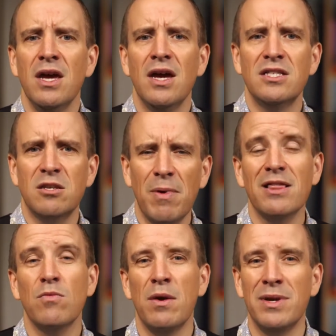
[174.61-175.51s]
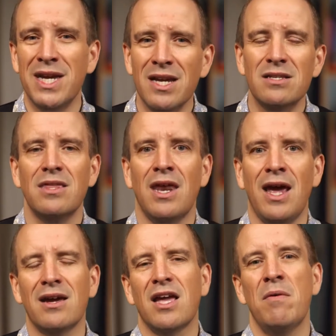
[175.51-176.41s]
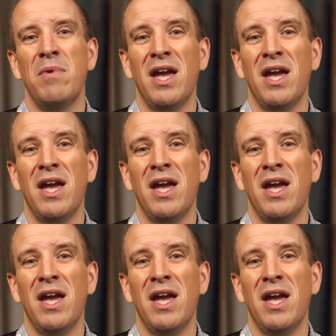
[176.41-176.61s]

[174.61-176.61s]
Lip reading: it's about the way we get to that outcome